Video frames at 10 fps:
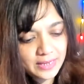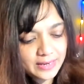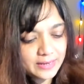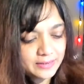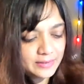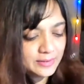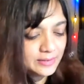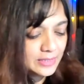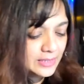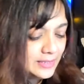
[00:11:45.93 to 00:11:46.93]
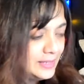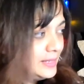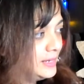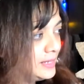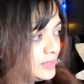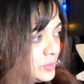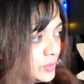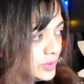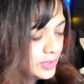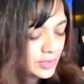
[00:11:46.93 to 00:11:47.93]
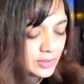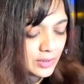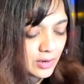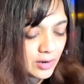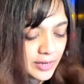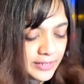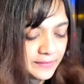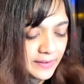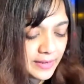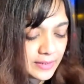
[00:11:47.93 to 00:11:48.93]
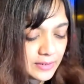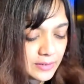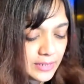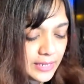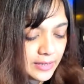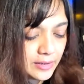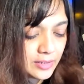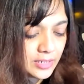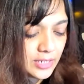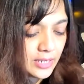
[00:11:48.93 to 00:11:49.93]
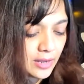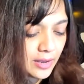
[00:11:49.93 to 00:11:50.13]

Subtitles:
Clear. Next word, artifact, ARTIFACT.